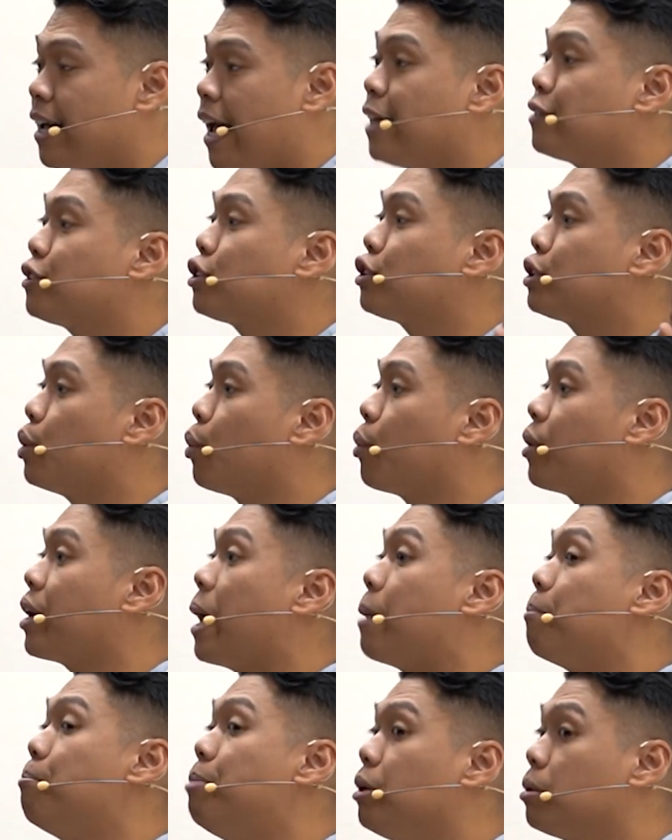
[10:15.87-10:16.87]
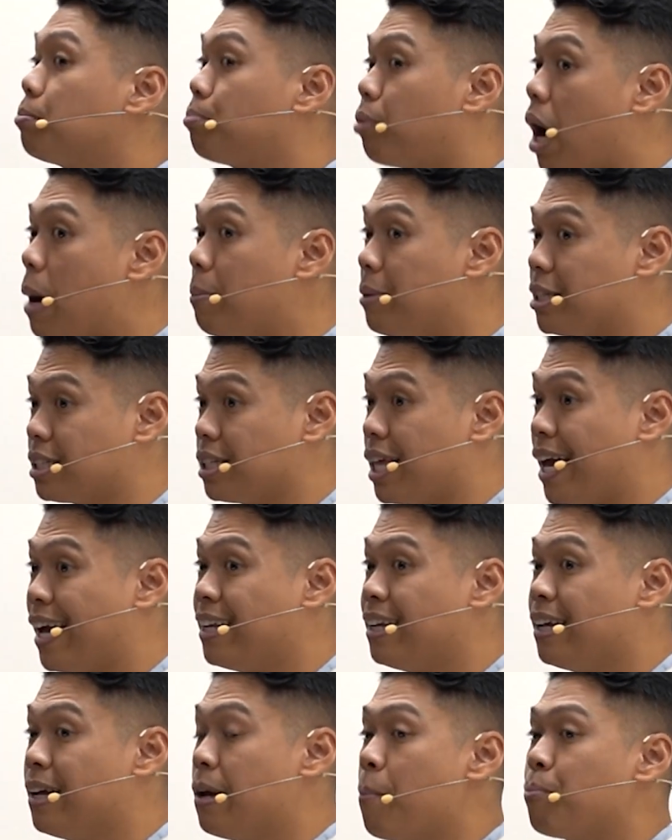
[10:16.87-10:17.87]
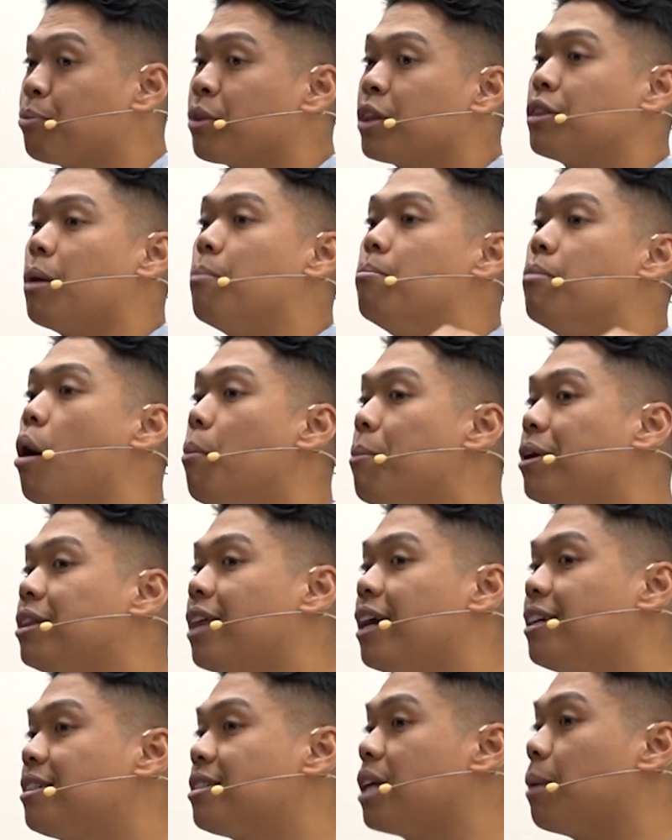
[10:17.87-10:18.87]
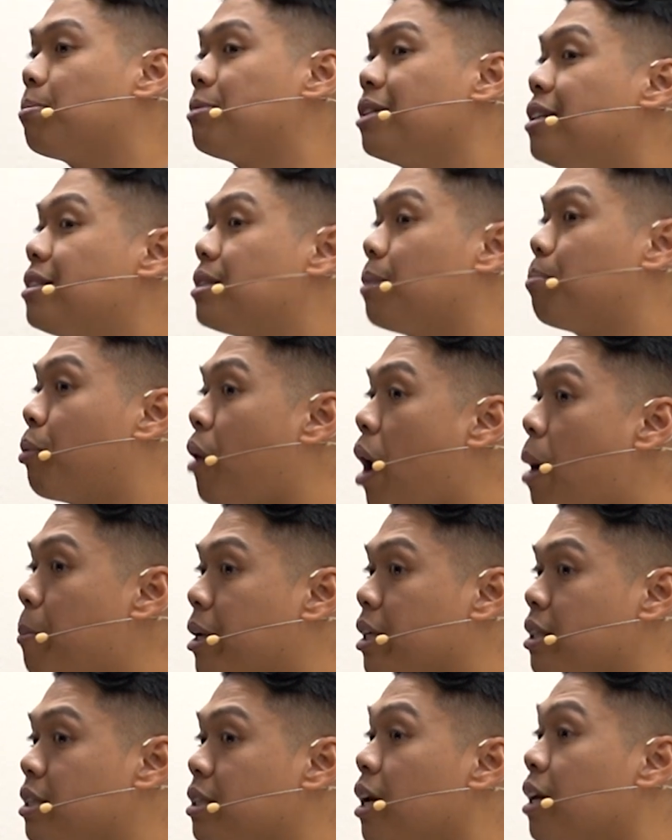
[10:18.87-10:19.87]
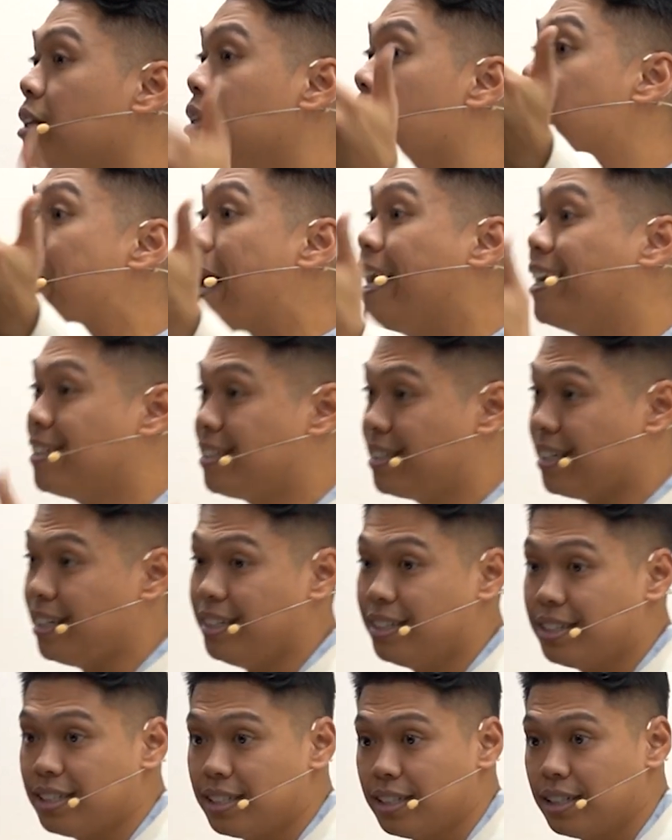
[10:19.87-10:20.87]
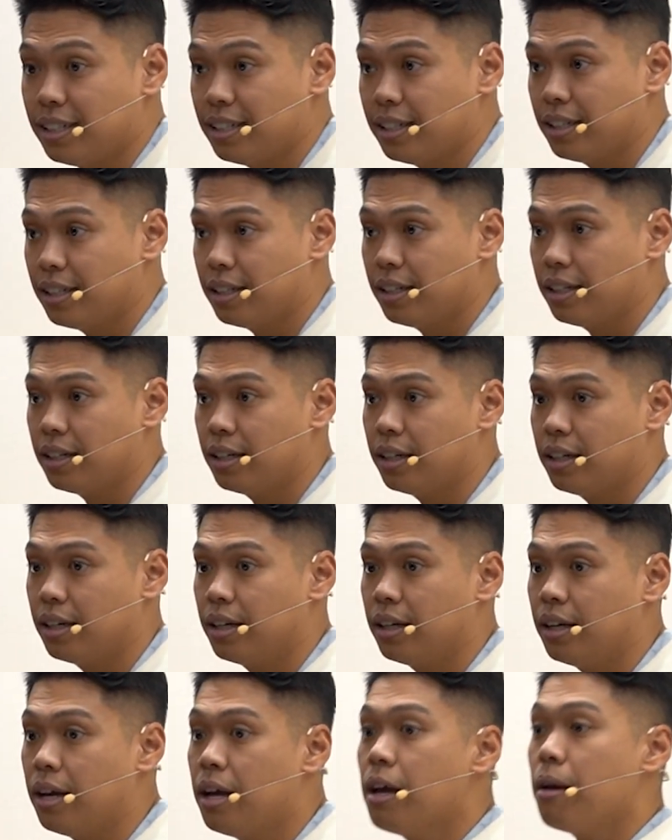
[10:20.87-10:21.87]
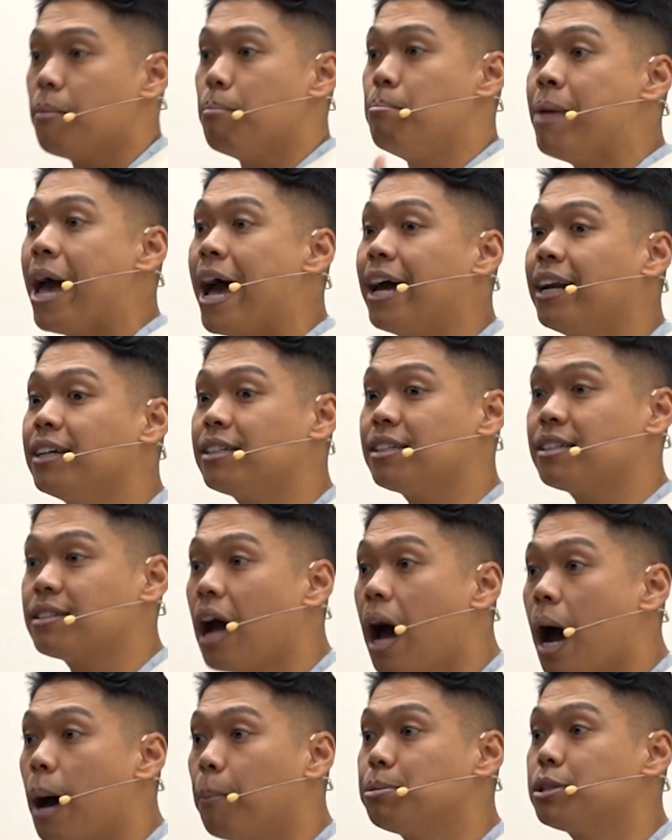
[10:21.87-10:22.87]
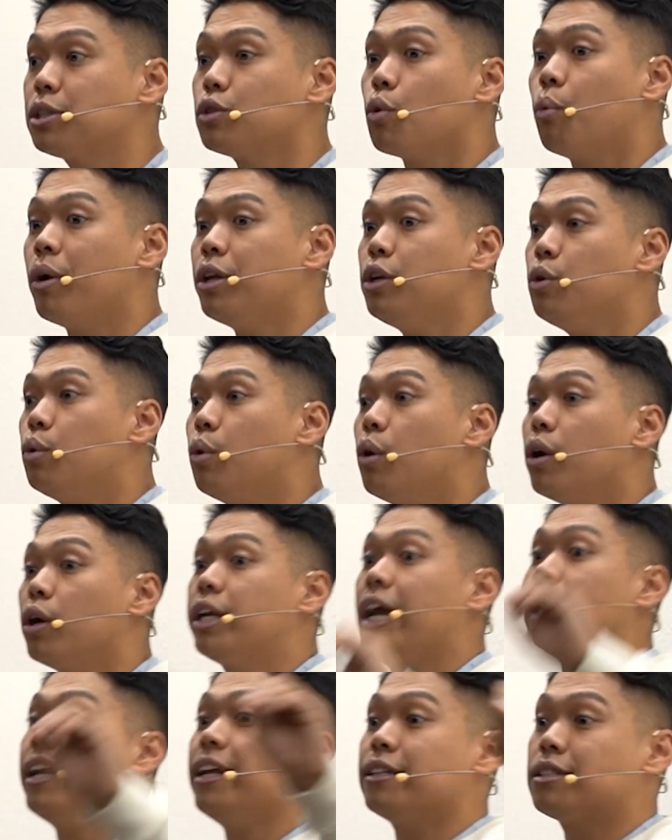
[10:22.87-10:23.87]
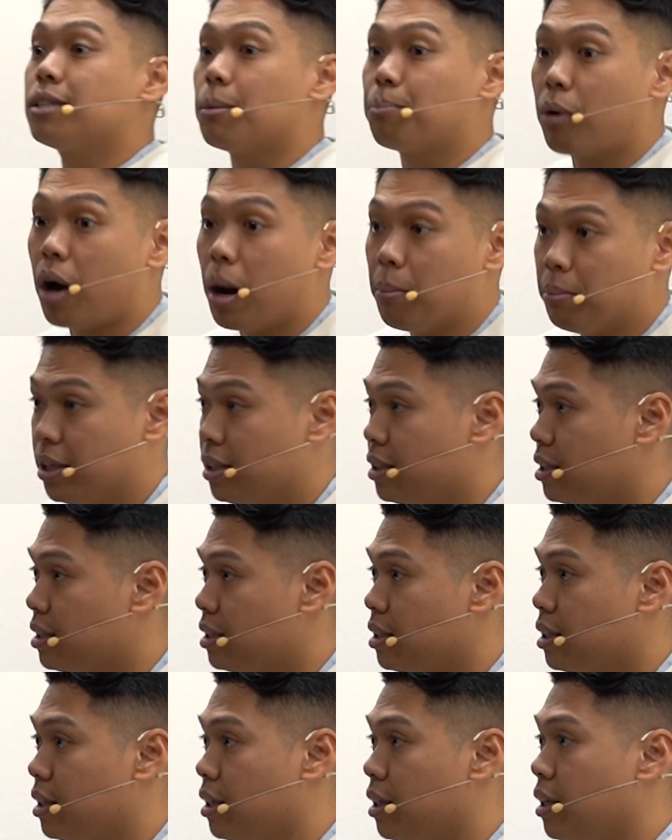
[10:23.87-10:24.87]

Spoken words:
and steward and build promised land, the moment they stepped into promise, the manna ceased. Manna stops when you get into promise.